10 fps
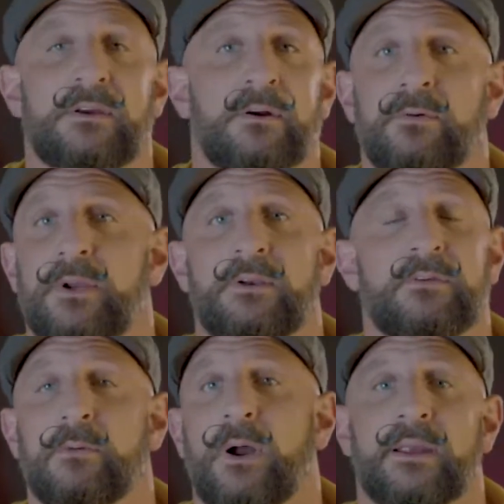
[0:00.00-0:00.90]
You don't need
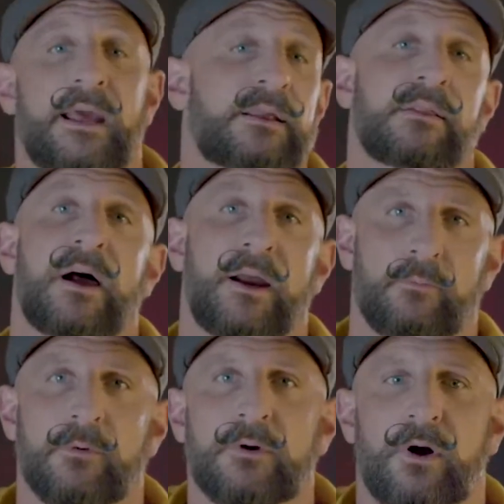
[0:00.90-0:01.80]
to get in line.
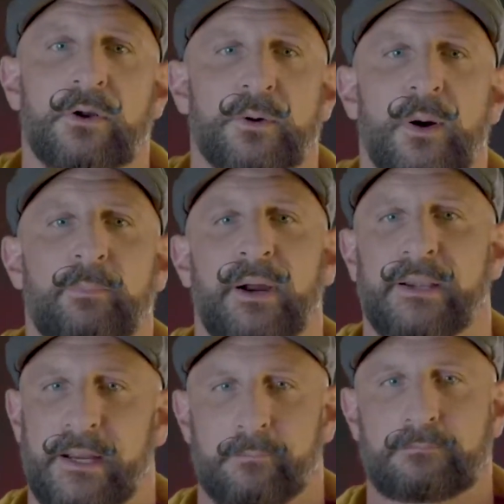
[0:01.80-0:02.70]
We'll call you up by
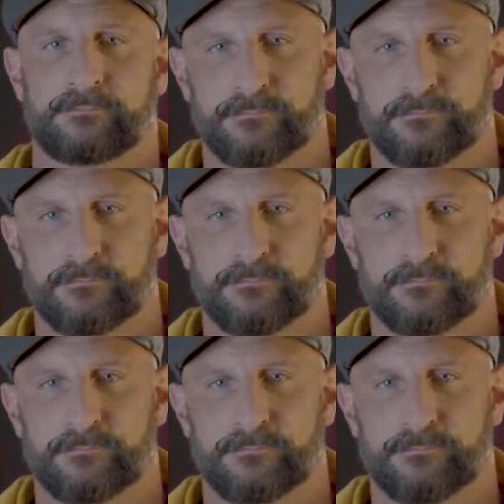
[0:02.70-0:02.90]
name.